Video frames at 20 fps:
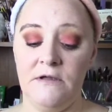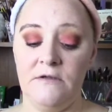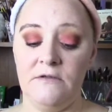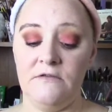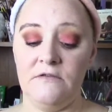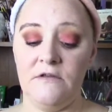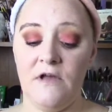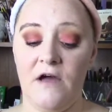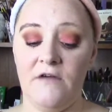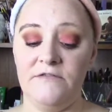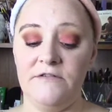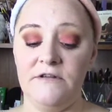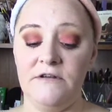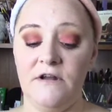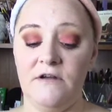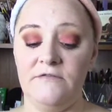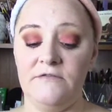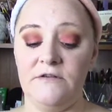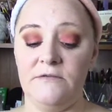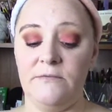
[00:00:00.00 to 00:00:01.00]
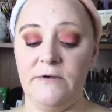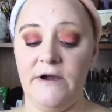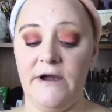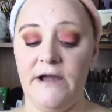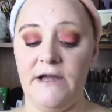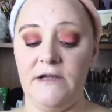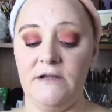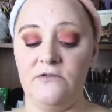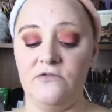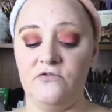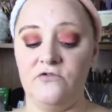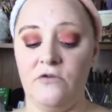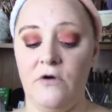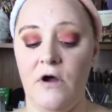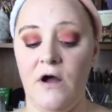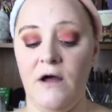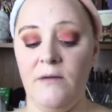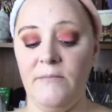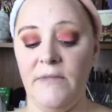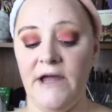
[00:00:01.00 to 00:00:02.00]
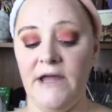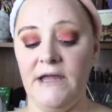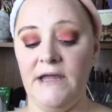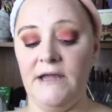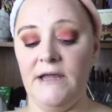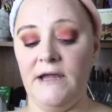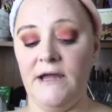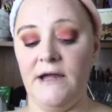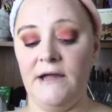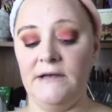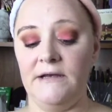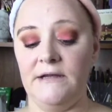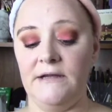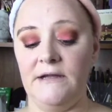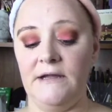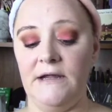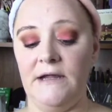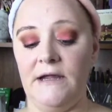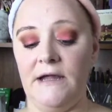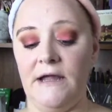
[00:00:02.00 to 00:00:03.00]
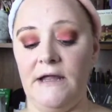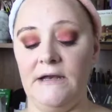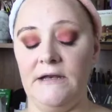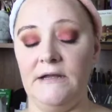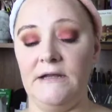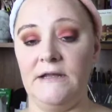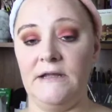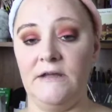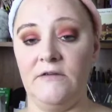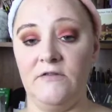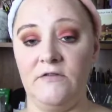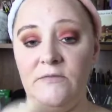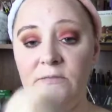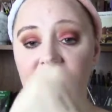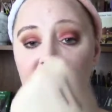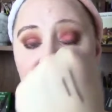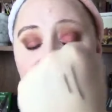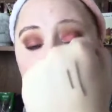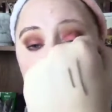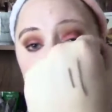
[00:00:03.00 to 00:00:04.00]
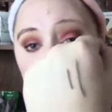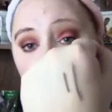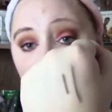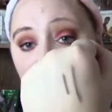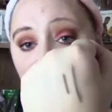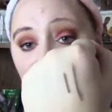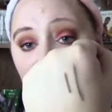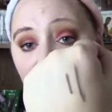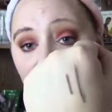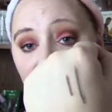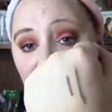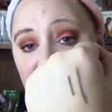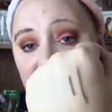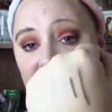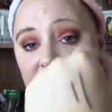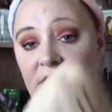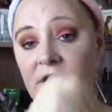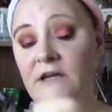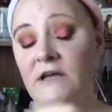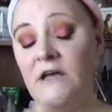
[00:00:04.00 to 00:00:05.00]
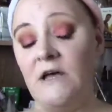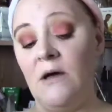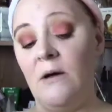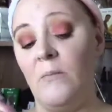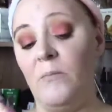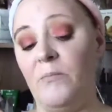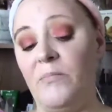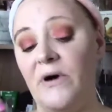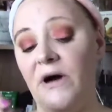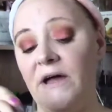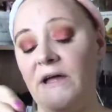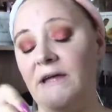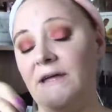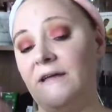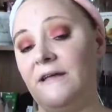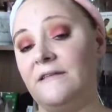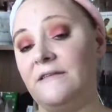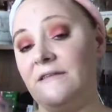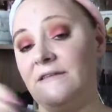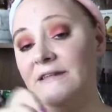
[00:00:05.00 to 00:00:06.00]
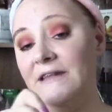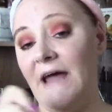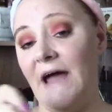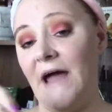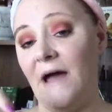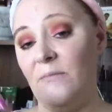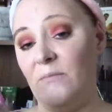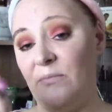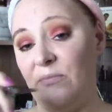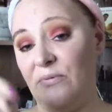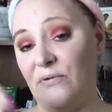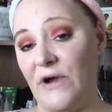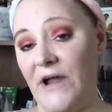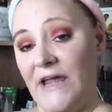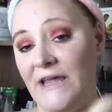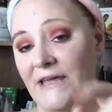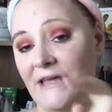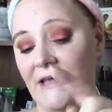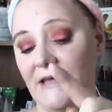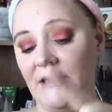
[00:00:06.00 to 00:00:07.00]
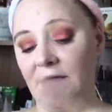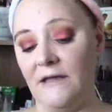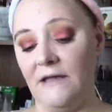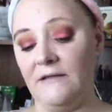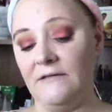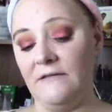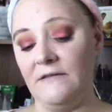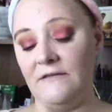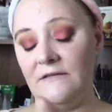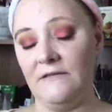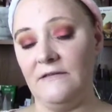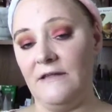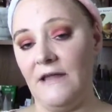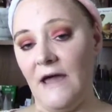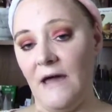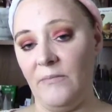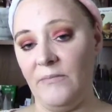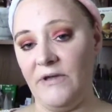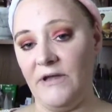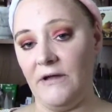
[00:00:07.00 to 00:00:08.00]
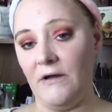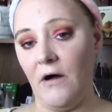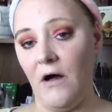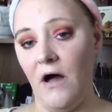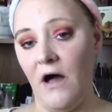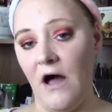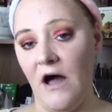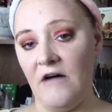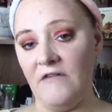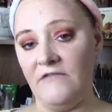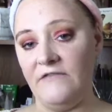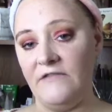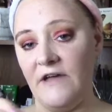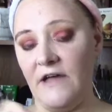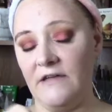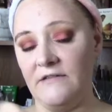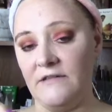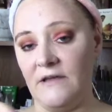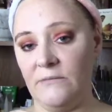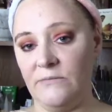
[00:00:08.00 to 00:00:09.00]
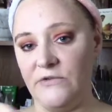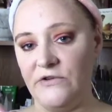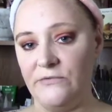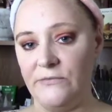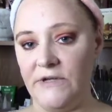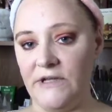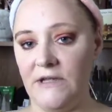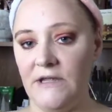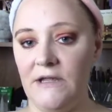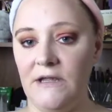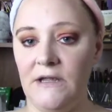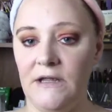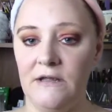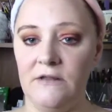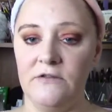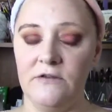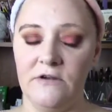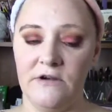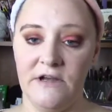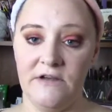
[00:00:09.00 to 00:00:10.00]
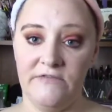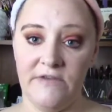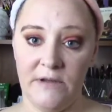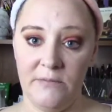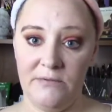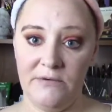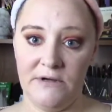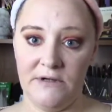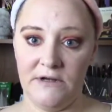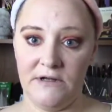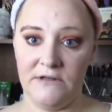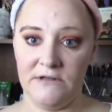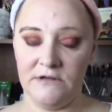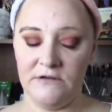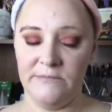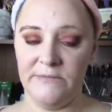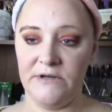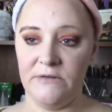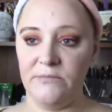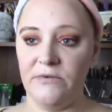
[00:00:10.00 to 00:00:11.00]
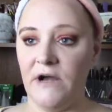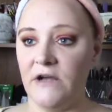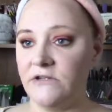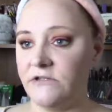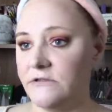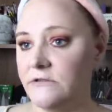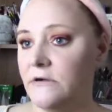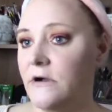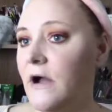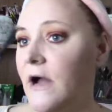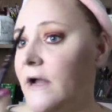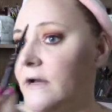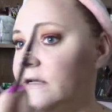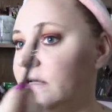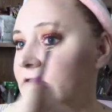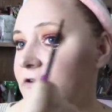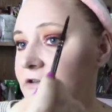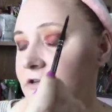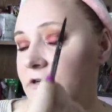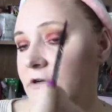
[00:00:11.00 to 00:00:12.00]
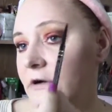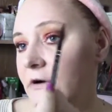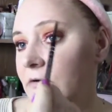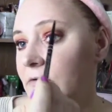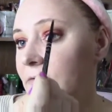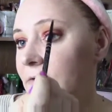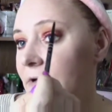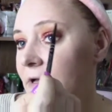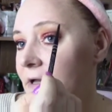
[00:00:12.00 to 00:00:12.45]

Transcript: soft enough to where I can draw on my hand and it gives me good payoff, but it's not breaking and snapping off as I'm doing it either if I put a little bit of pressure on it too.